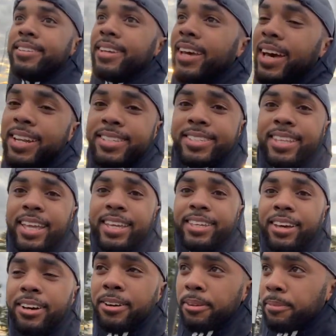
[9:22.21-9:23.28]
gotta stay
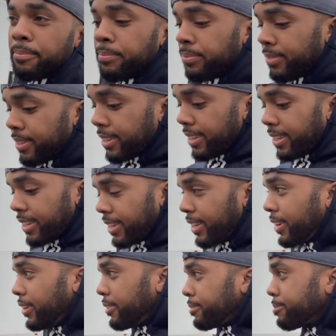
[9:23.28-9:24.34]
young, you
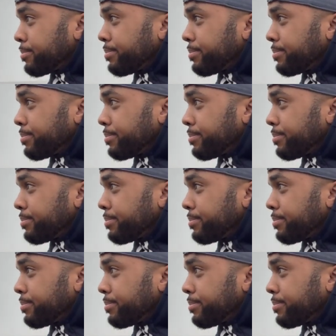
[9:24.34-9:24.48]
know.